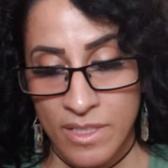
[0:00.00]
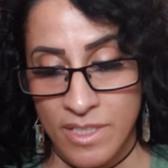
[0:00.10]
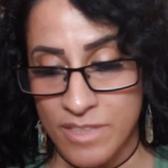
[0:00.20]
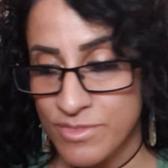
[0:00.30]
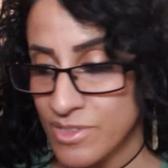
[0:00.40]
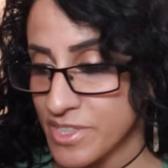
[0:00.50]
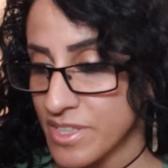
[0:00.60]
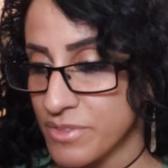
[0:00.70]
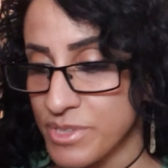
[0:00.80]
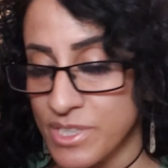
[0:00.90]
I feel like that
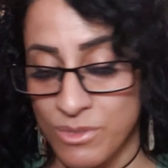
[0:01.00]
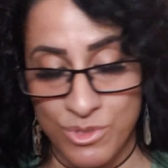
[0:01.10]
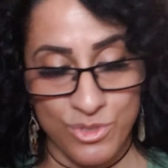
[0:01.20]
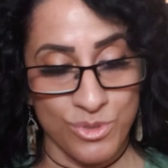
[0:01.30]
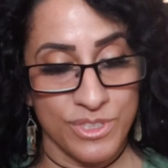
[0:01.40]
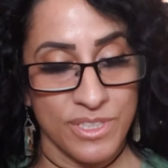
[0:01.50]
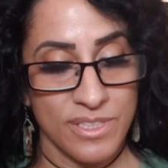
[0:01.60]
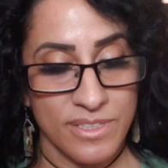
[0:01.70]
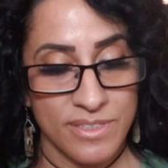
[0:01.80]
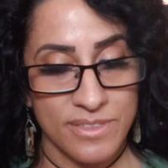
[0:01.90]
reading was short.
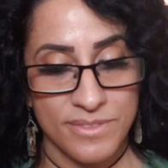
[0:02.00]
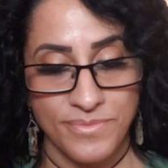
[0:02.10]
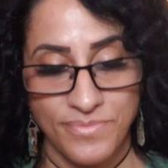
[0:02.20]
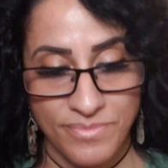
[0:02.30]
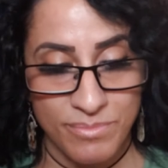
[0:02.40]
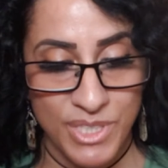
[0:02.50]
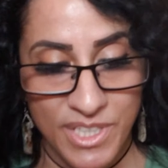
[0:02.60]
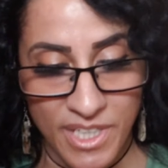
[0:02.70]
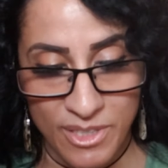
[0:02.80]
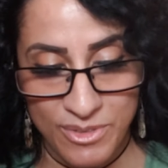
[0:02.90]
But
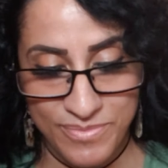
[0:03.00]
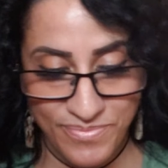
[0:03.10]
anyhow,